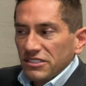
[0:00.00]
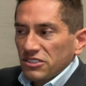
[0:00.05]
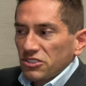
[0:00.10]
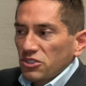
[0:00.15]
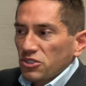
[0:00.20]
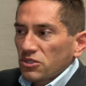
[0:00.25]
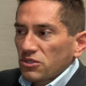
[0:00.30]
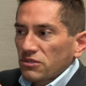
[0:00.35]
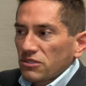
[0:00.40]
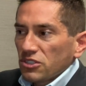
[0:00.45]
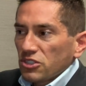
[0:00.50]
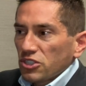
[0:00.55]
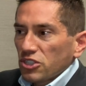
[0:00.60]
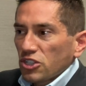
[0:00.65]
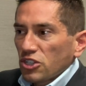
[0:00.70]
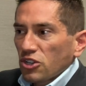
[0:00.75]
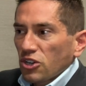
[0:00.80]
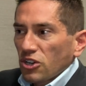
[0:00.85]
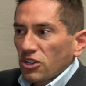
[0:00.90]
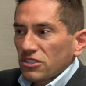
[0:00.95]
and you can
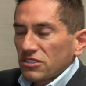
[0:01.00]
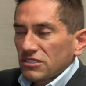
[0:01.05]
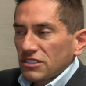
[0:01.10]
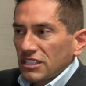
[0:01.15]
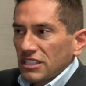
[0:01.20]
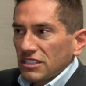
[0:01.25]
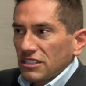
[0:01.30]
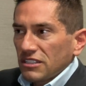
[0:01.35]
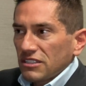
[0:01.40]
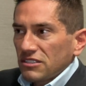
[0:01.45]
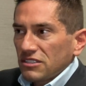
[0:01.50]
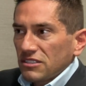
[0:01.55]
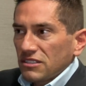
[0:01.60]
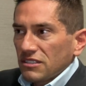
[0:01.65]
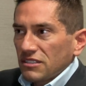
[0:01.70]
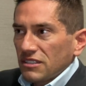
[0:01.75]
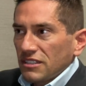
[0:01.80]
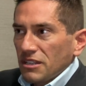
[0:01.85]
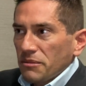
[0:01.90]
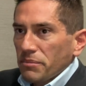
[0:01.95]
cause
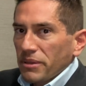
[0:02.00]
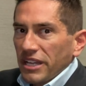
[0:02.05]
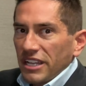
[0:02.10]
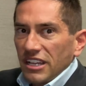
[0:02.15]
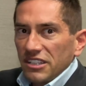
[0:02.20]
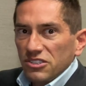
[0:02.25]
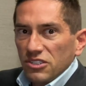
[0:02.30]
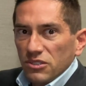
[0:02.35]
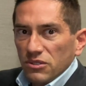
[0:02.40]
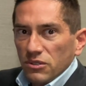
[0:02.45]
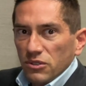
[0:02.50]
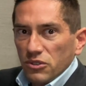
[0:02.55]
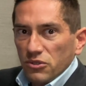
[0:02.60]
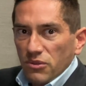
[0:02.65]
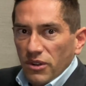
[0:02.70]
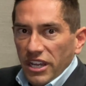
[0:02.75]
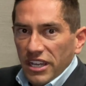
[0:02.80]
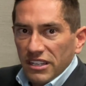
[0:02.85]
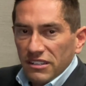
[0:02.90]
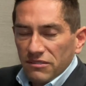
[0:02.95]
the implant not to look
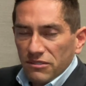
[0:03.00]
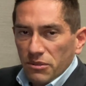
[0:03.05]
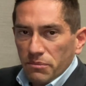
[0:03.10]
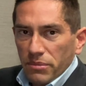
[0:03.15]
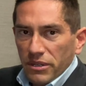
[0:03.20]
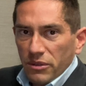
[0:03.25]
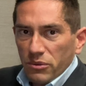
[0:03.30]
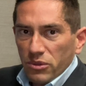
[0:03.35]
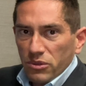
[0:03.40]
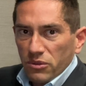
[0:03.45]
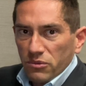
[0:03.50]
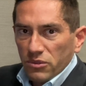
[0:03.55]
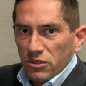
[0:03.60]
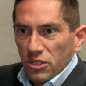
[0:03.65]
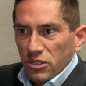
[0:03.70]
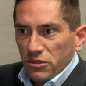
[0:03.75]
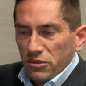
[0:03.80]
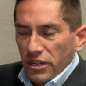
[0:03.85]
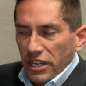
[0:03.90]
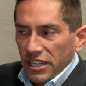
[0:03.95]
right. Your butt will
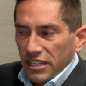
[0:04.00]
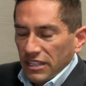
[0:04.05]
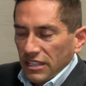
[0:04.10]
look right.